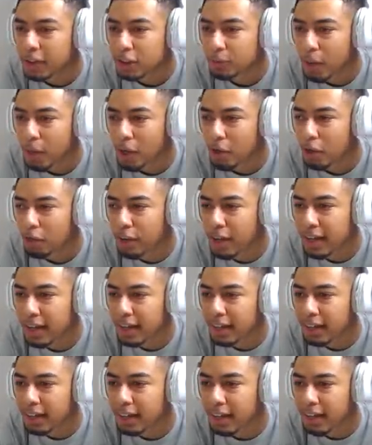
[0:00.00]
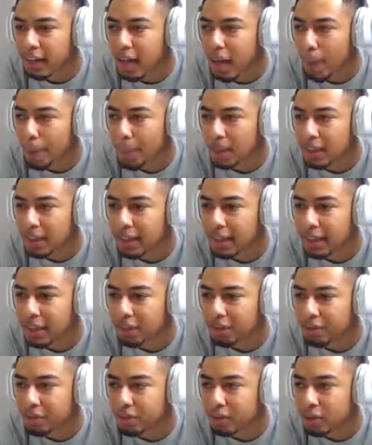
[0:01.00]
gonna spawn over here, I
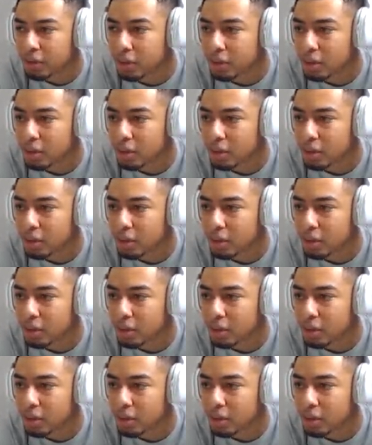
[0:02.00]
believe.